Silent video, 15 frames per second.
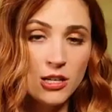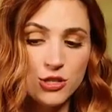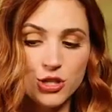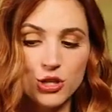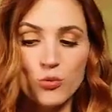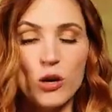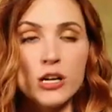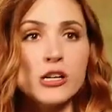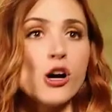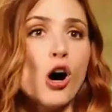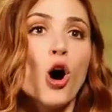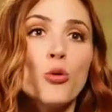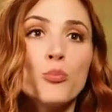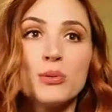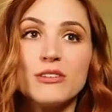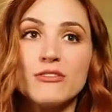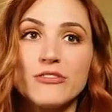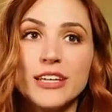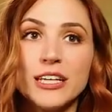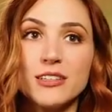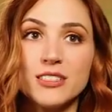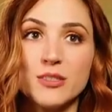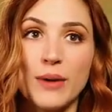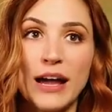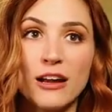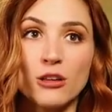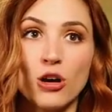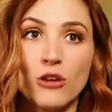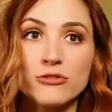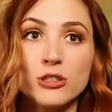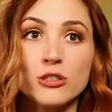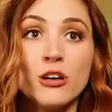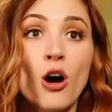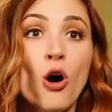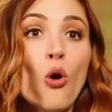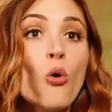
Do you want an open field to battle over,